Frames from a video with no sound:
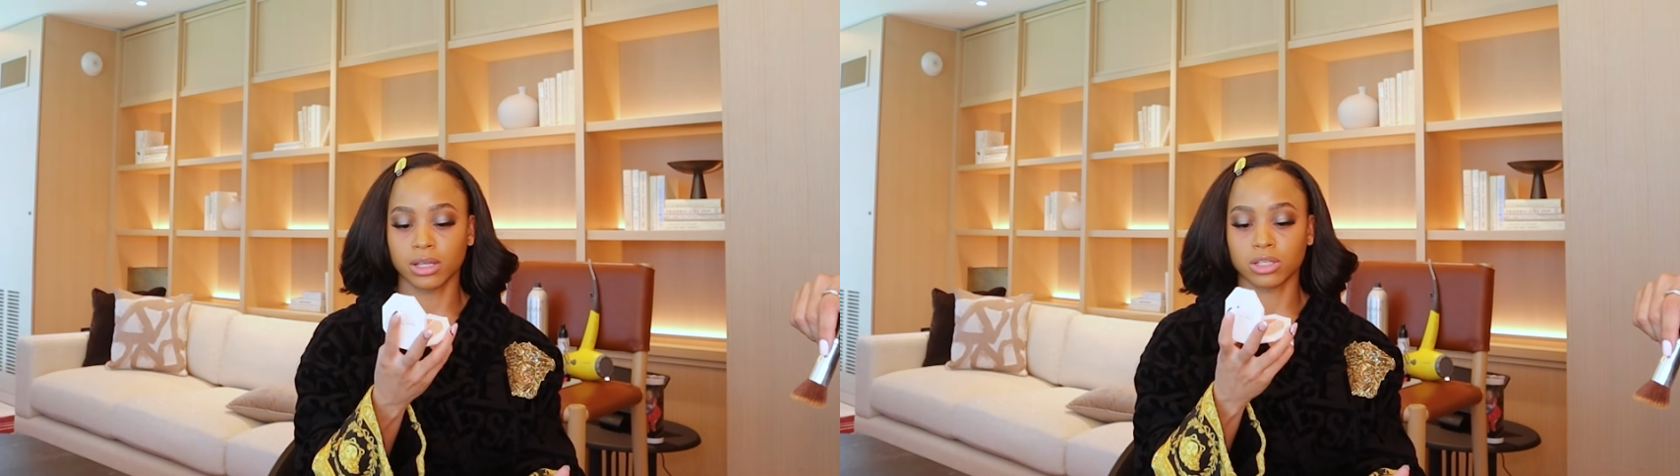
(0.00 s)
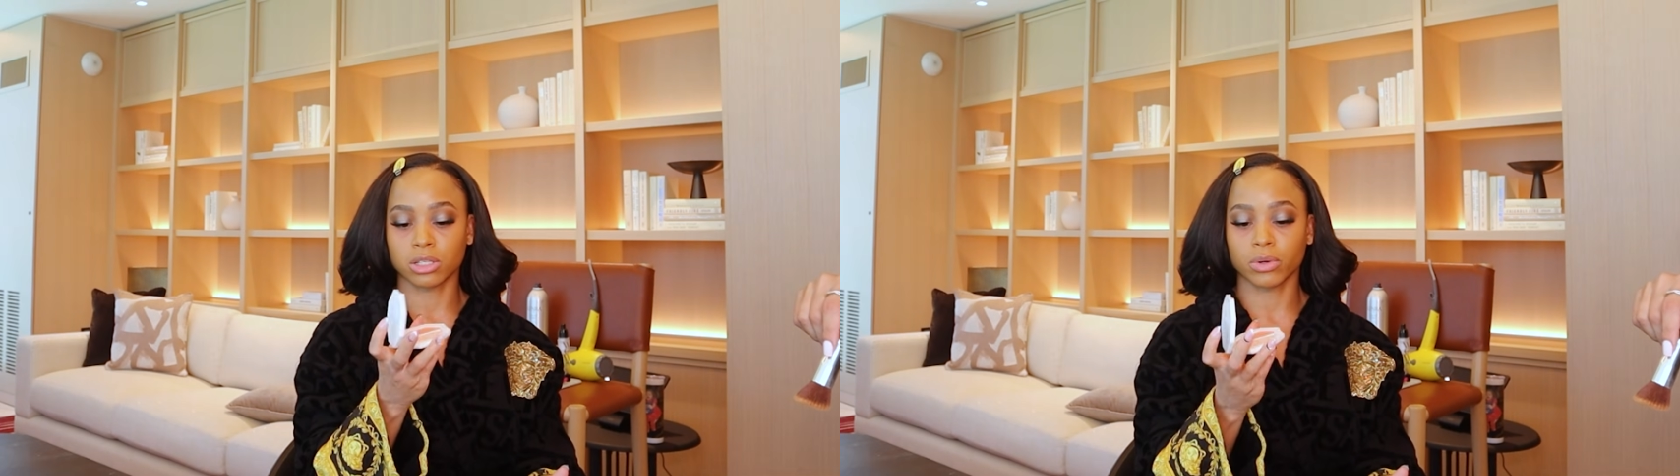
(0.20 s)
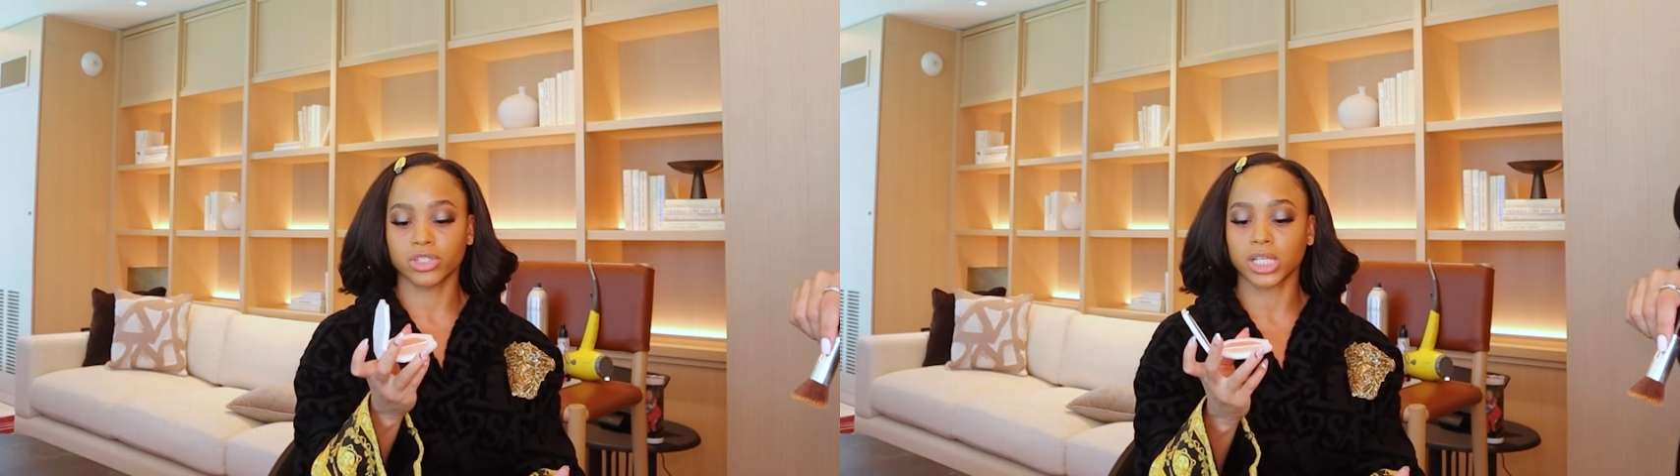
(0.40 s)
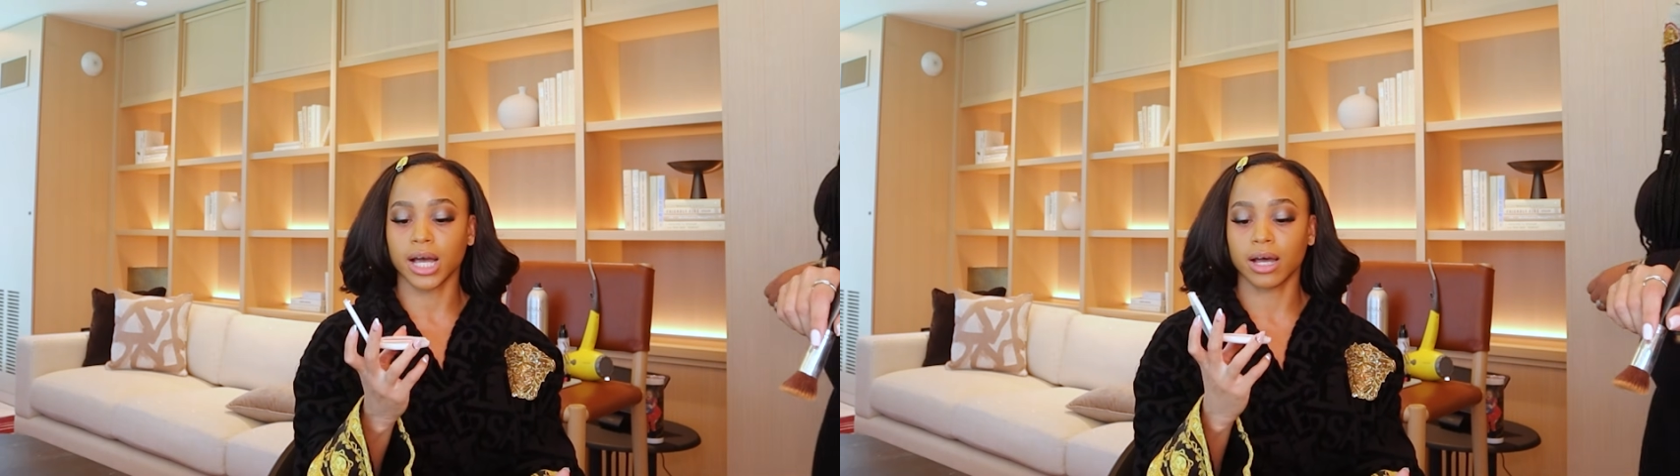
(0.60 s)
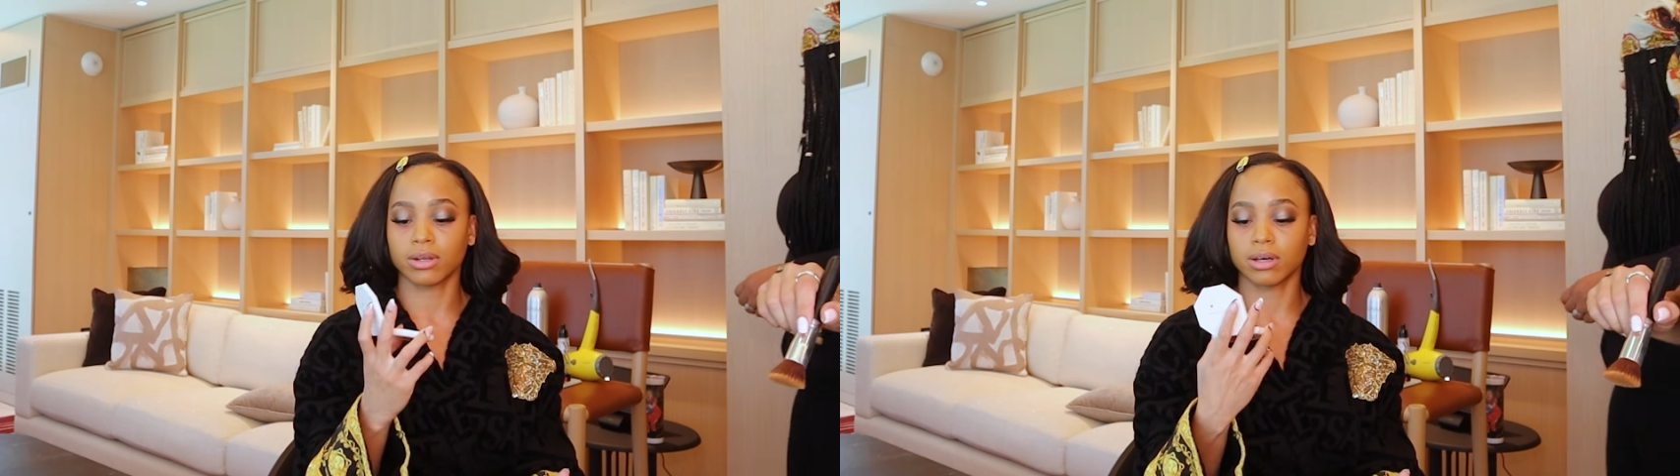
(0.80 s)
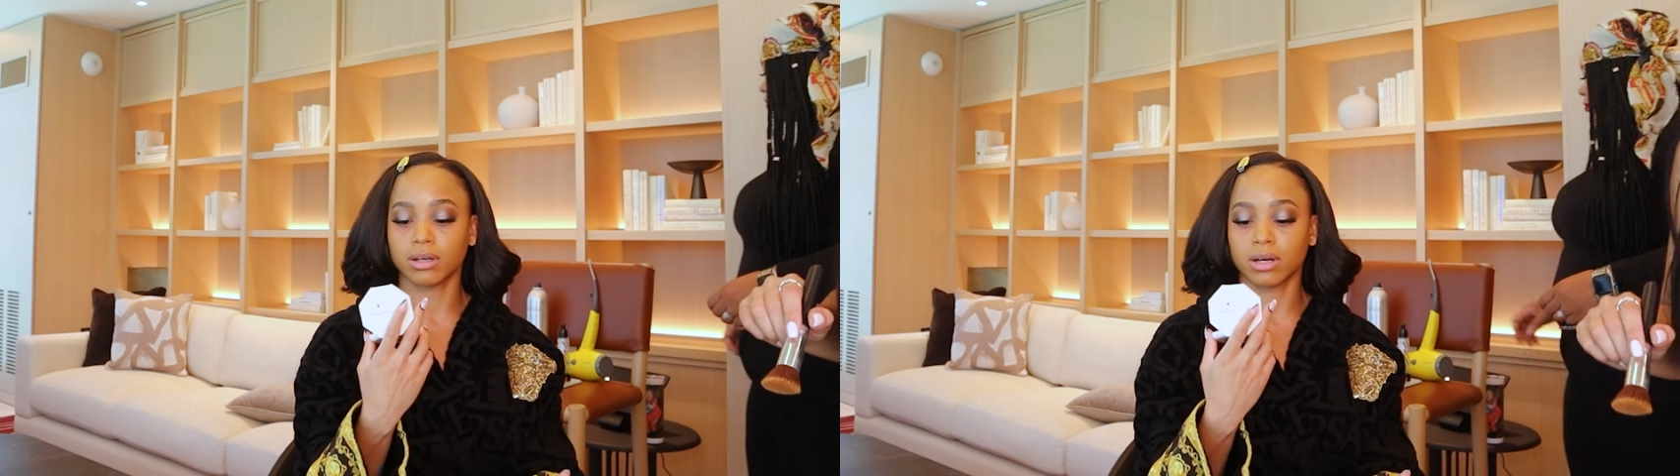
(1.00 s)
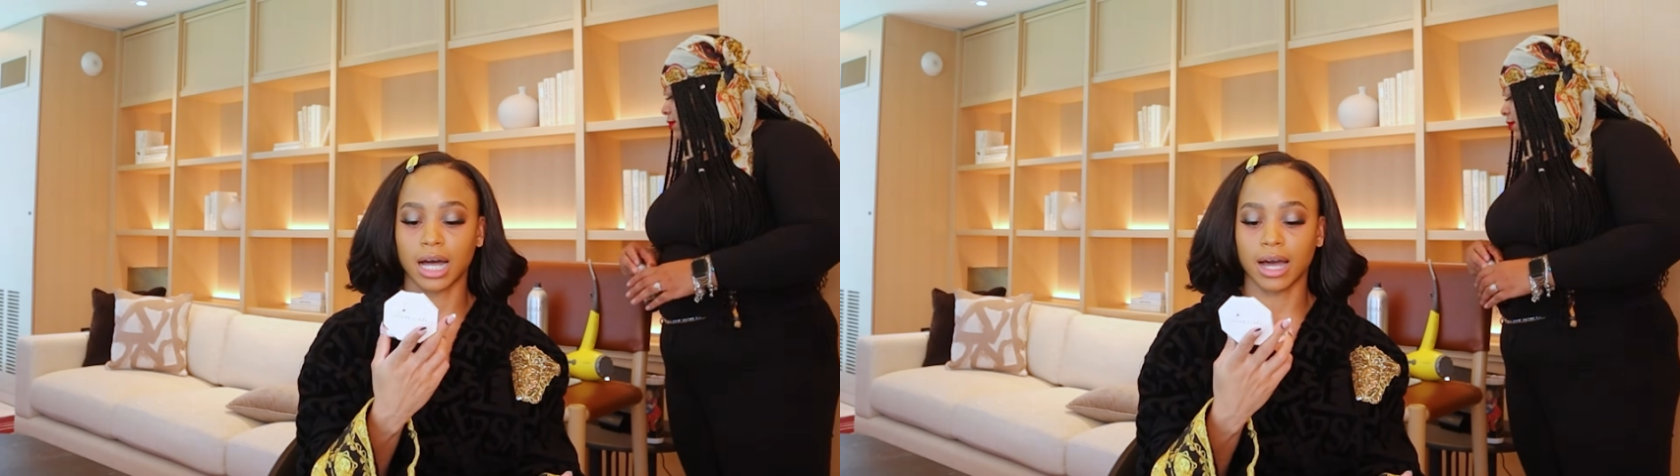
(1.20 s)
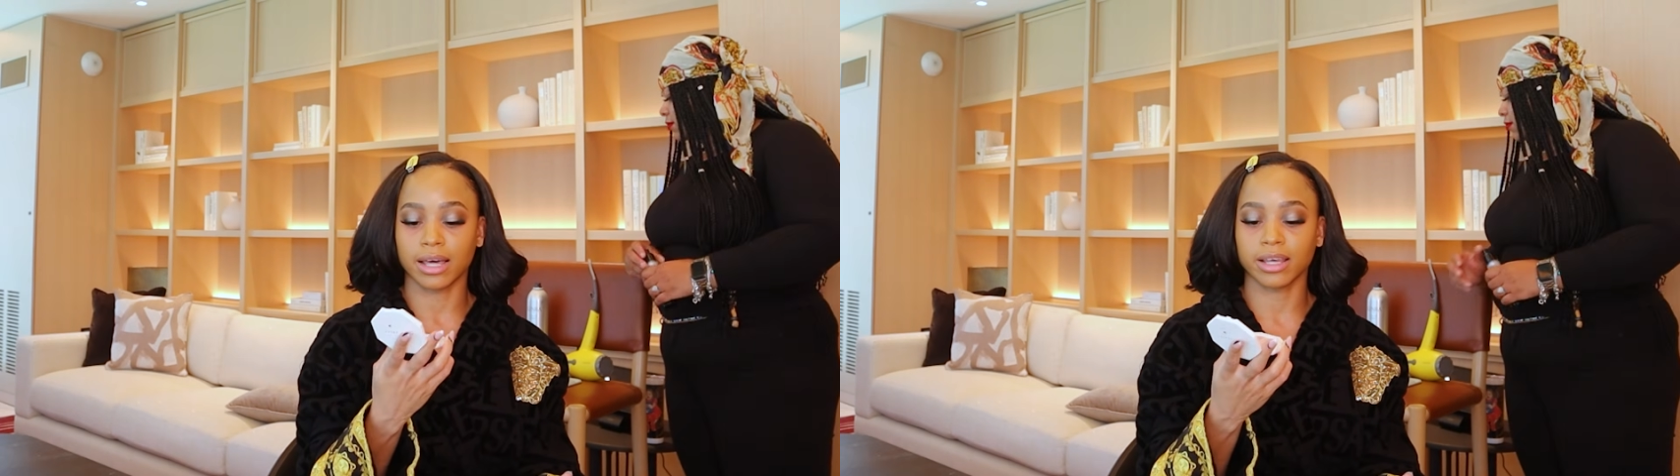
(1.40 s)
So if she had
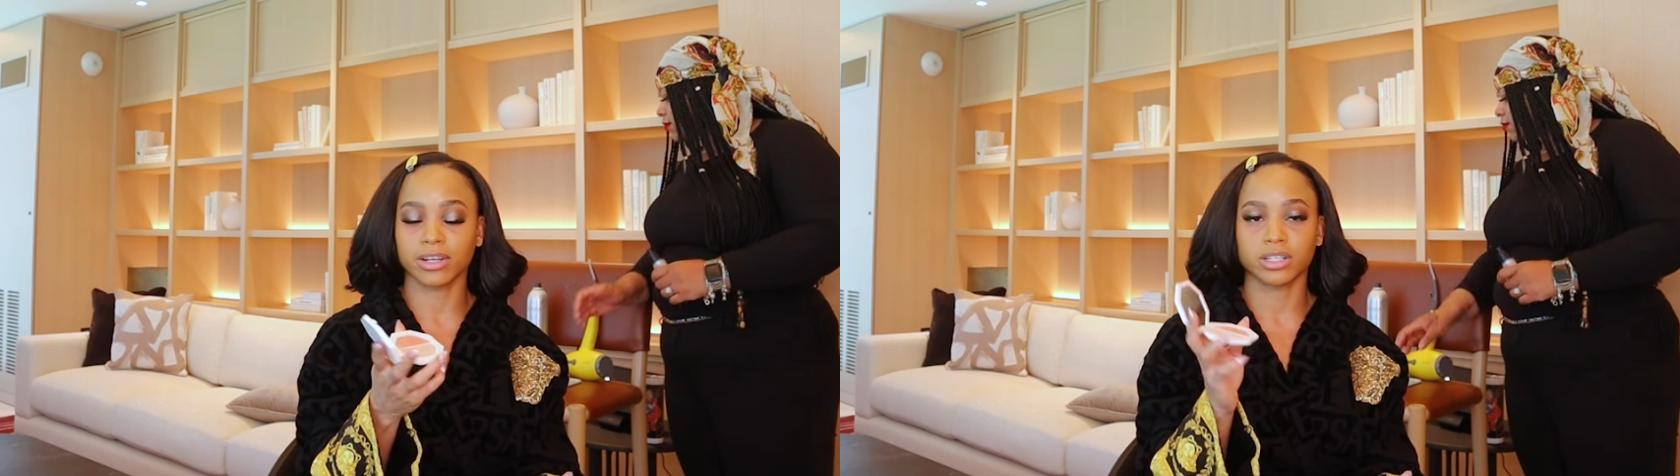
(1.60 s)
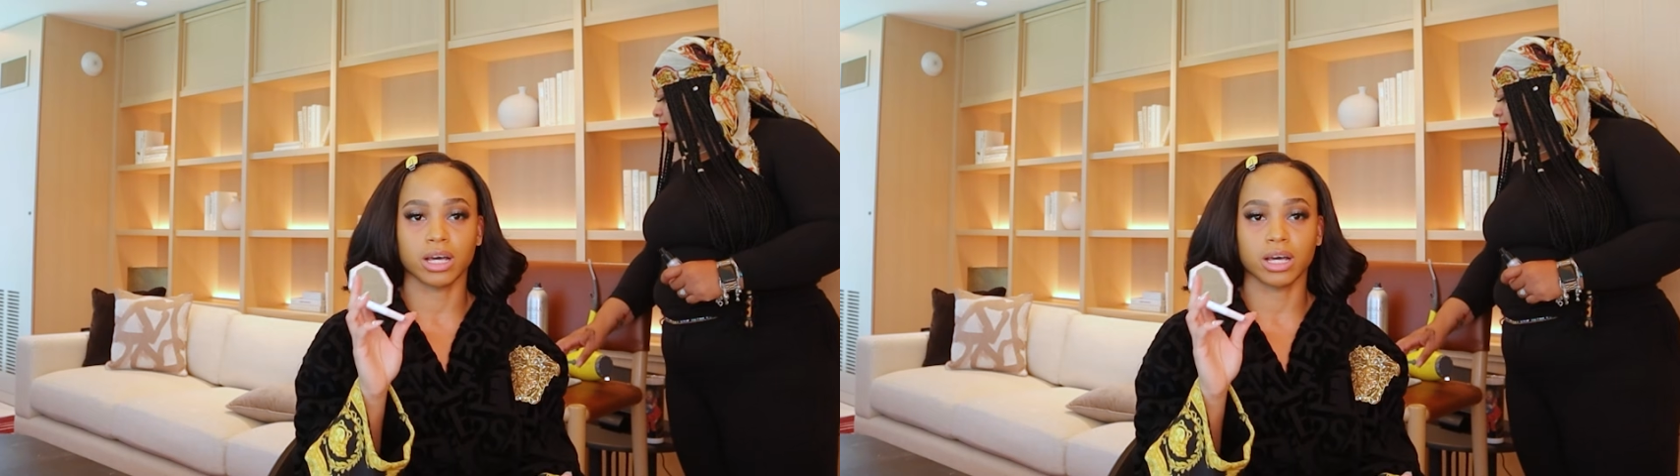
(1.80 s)
a highlighter